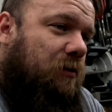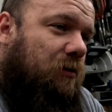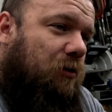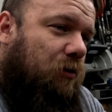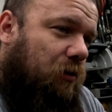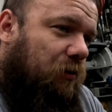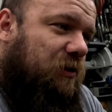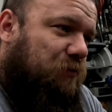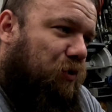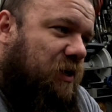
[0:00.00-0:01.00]
I'll
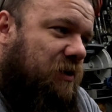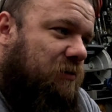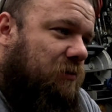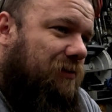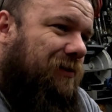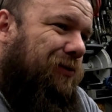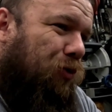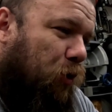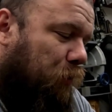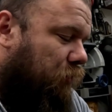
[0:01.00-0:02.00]
explain a
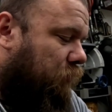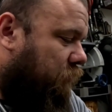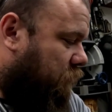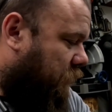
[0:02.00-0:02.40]
normal